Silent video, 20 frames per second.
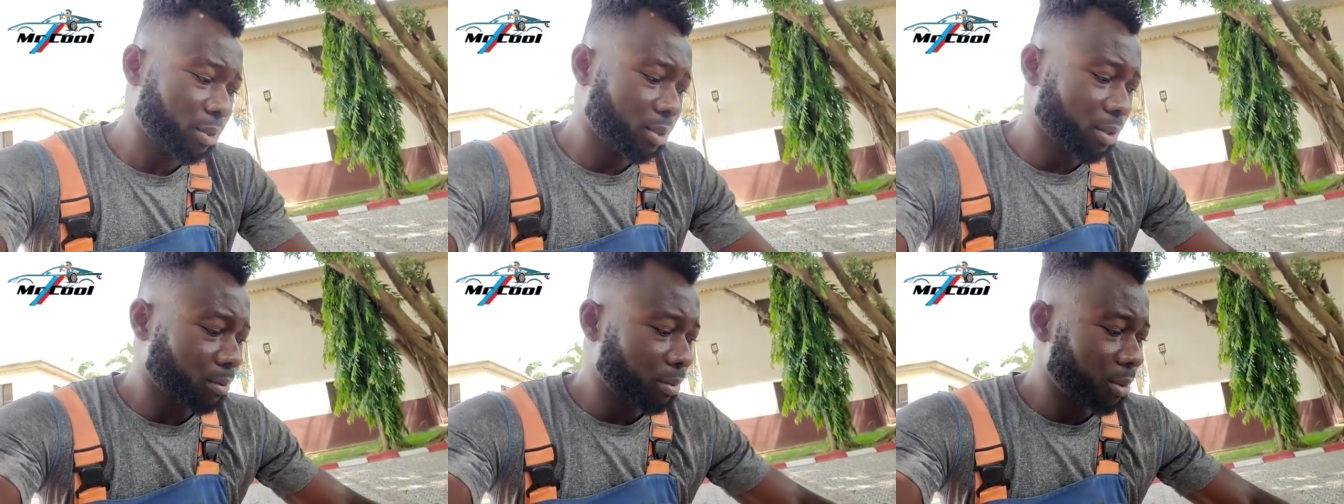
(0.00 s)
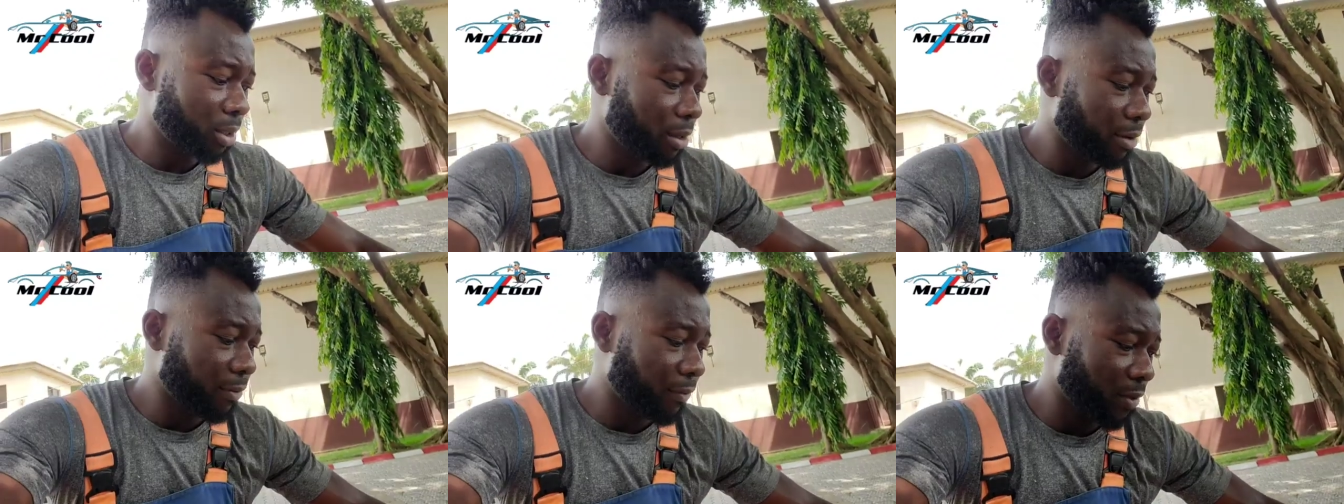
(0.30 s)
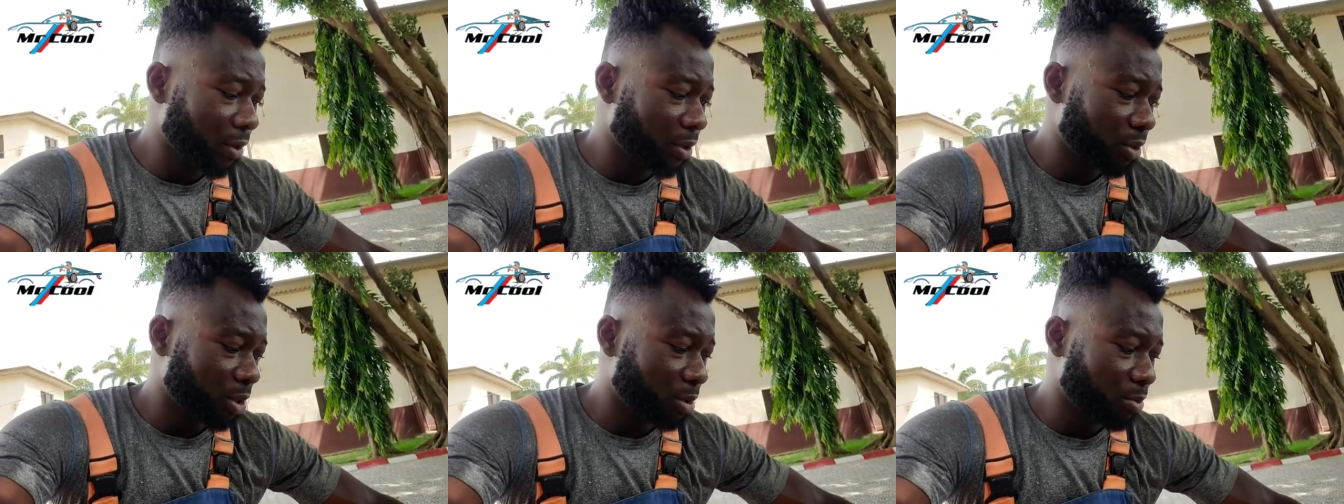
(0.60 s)
completely
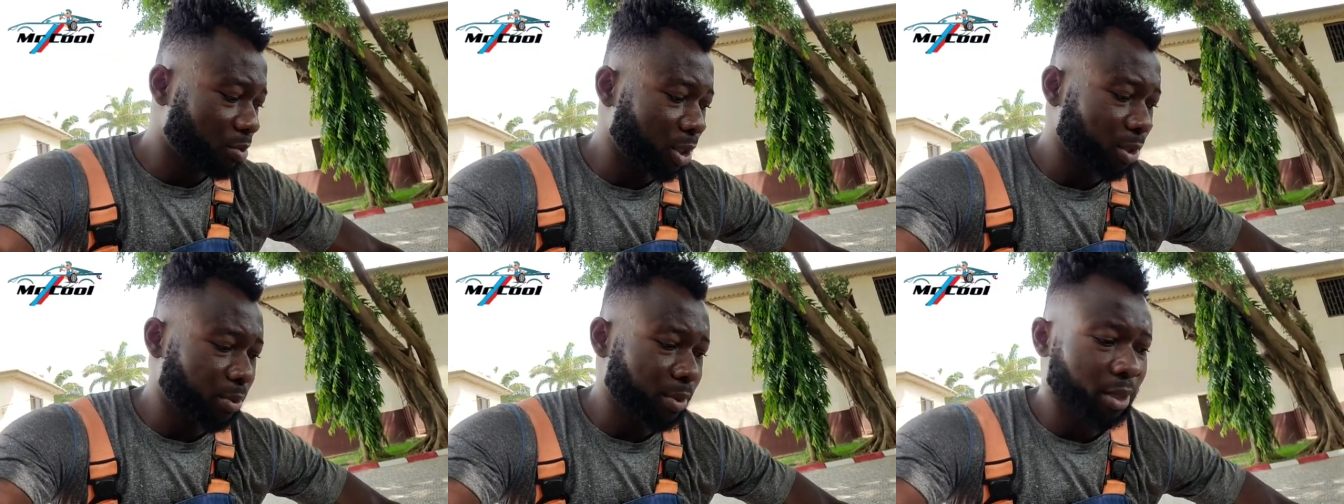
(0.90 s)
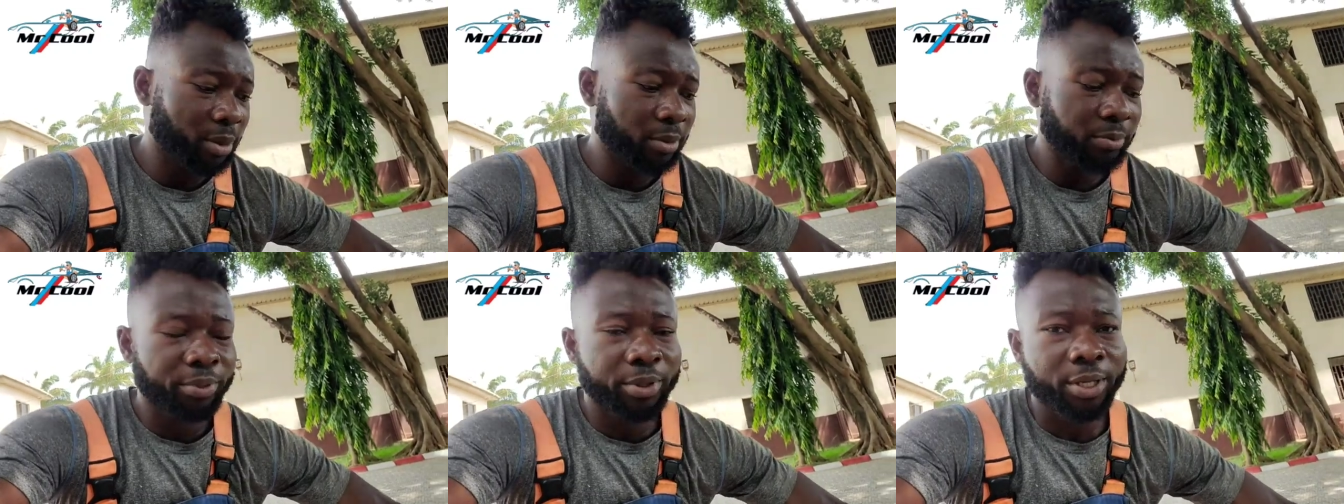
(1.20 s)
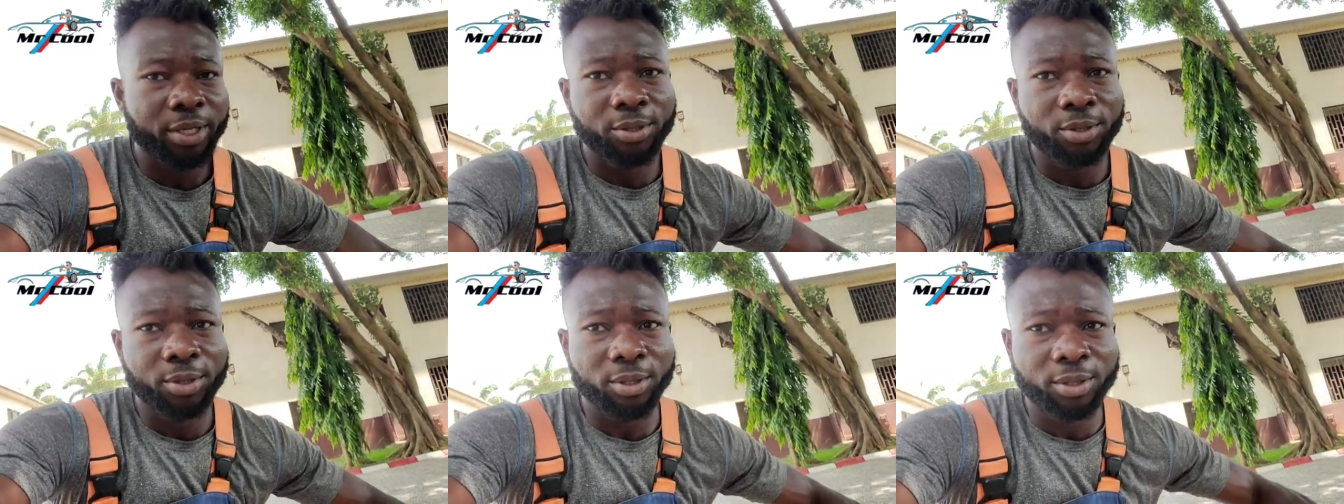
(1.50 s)
fixed displacement
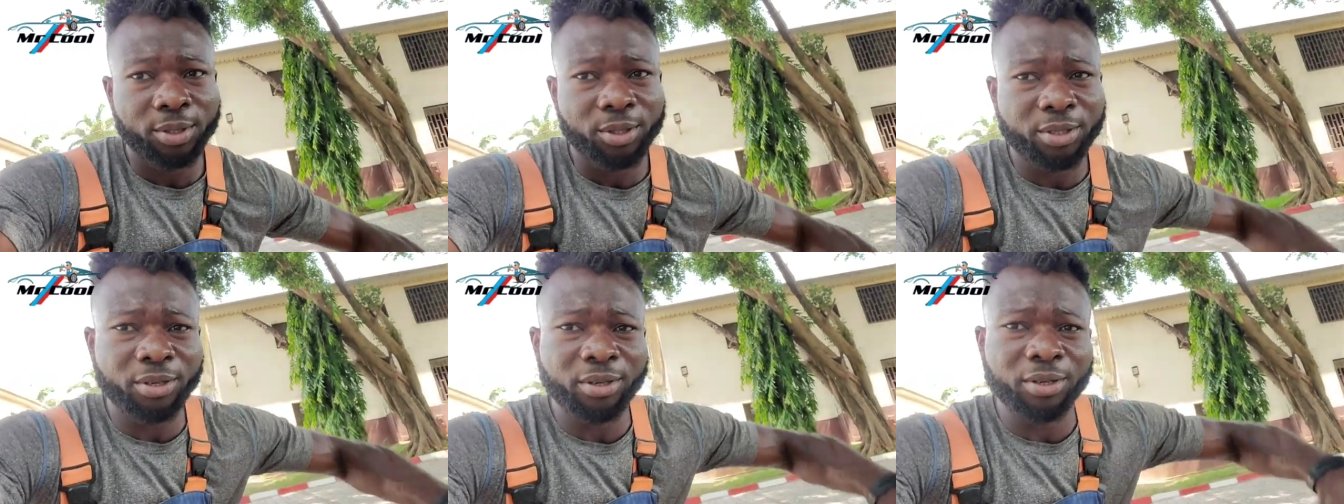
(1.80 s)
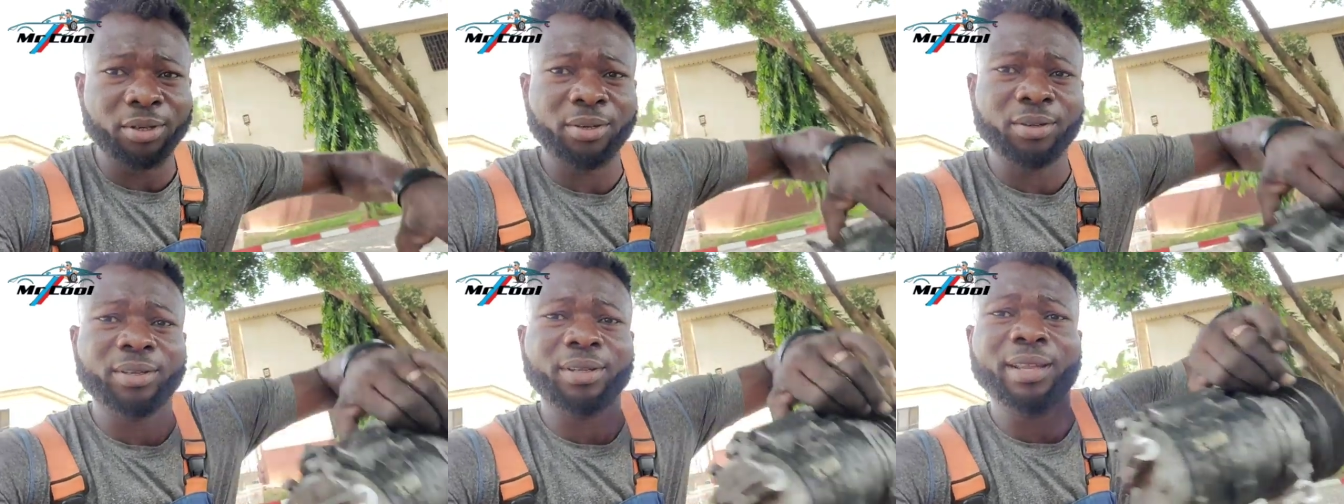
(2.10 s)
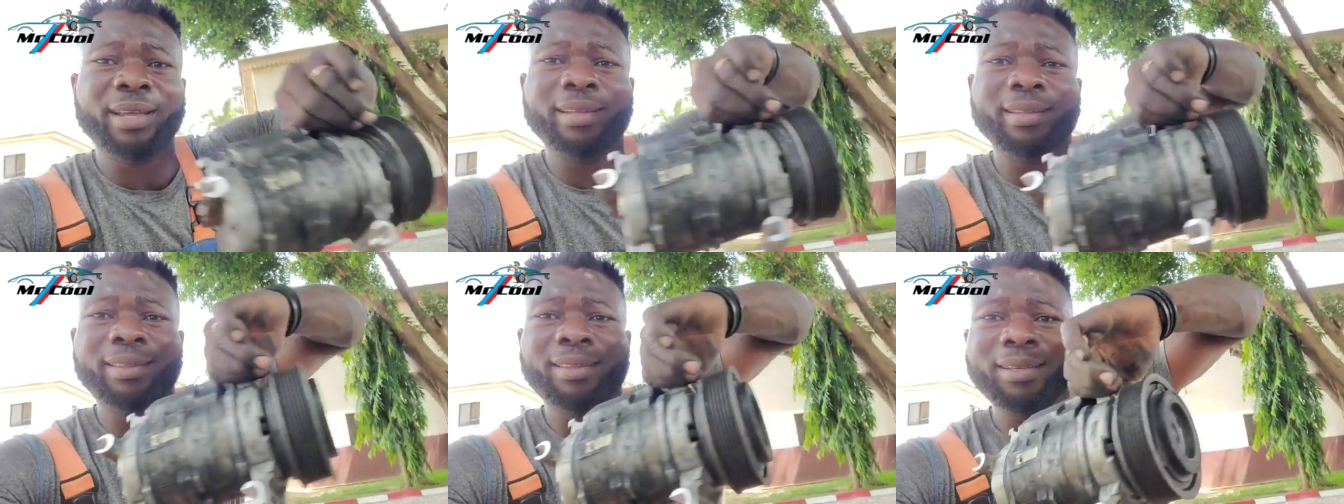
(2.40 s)
compressors, gonna look
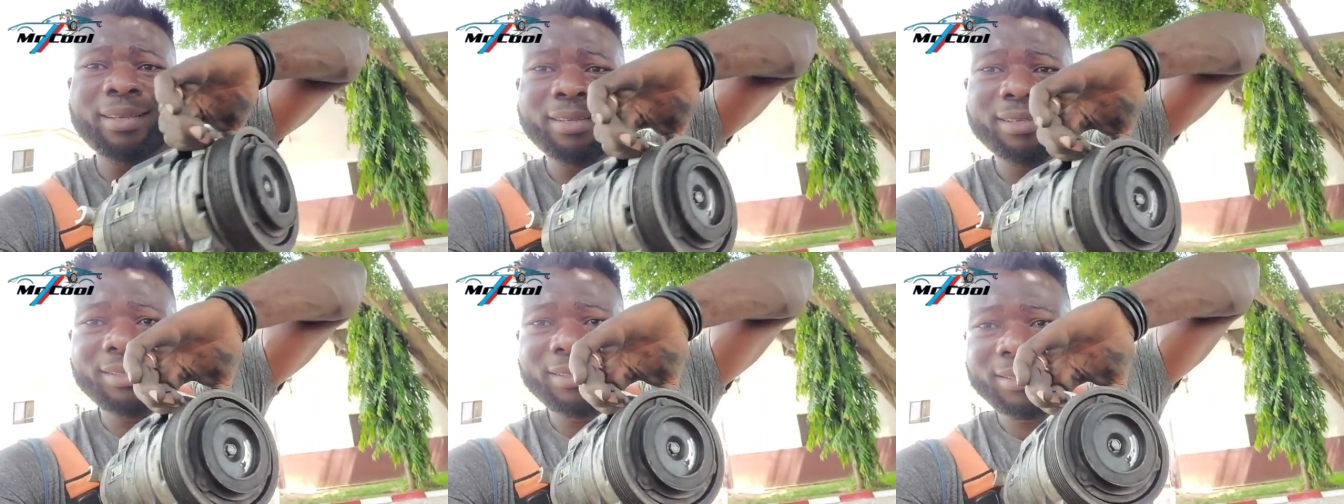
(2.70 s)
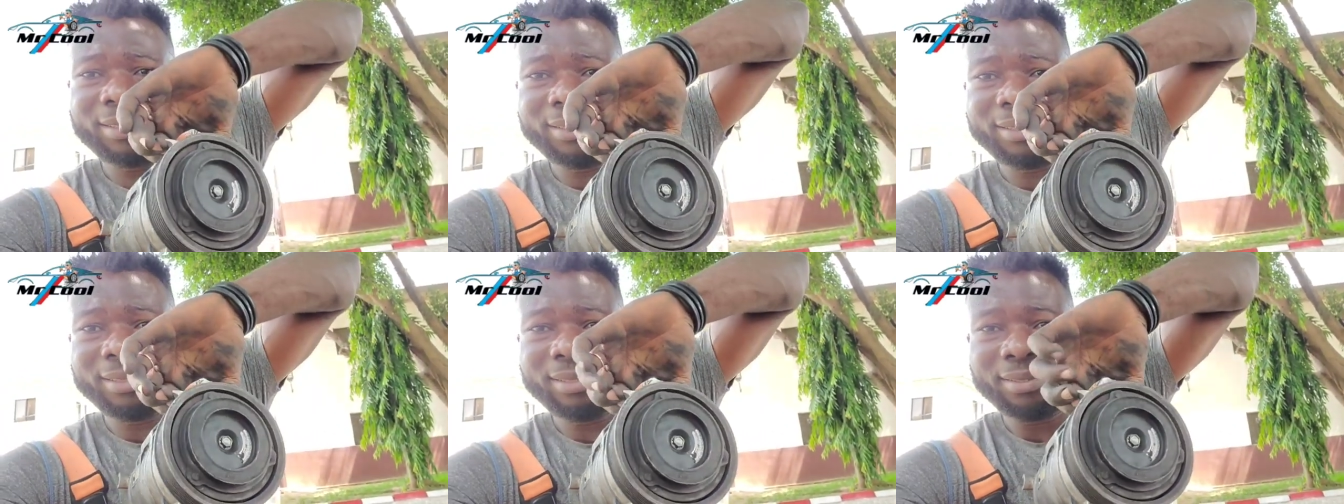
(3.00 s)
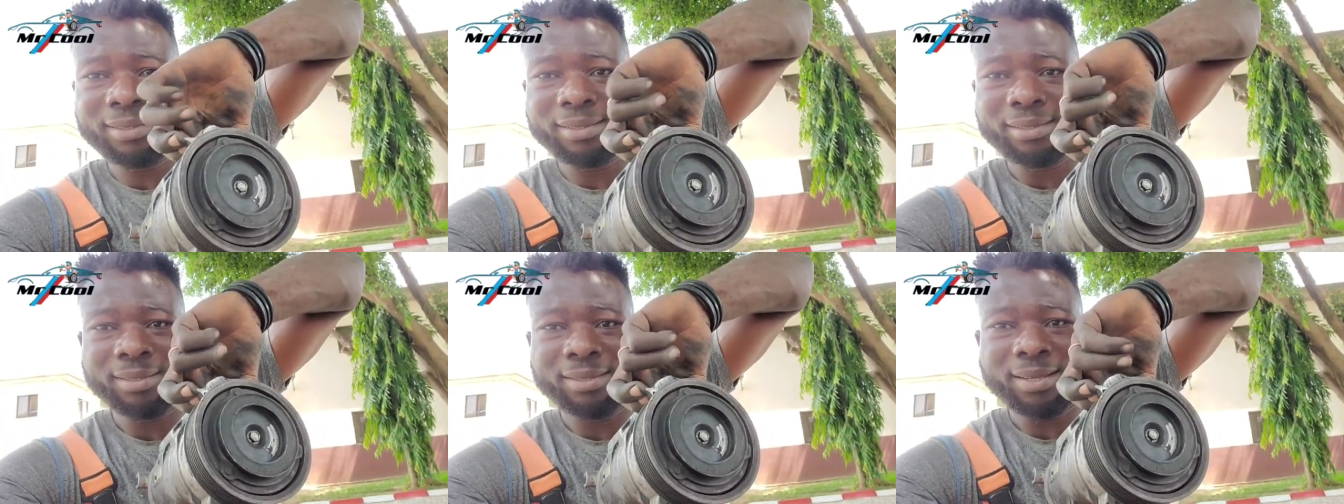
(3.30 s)
like
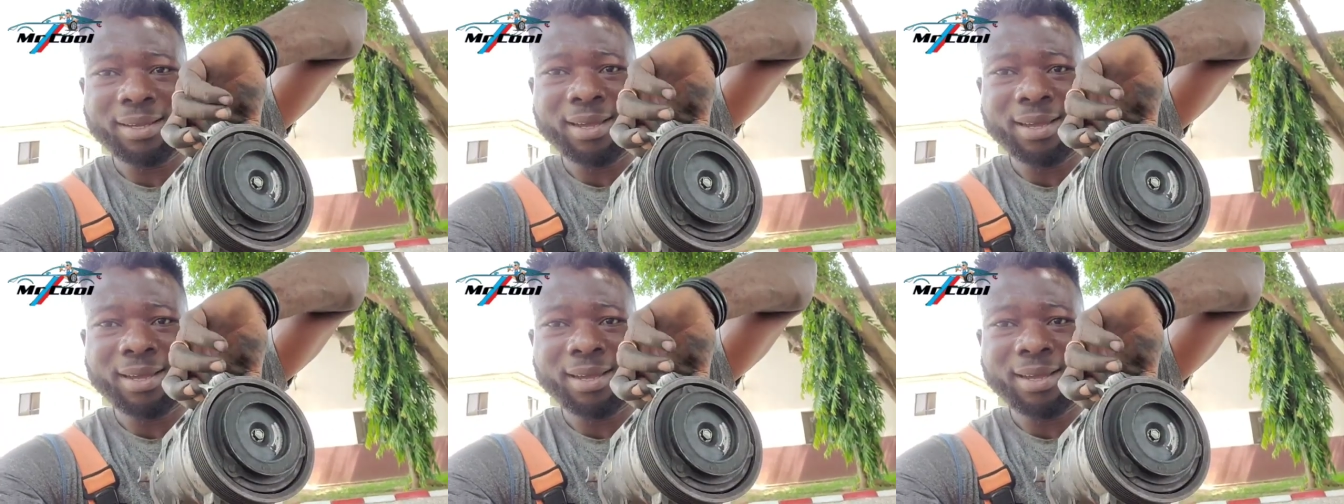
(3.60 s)
this.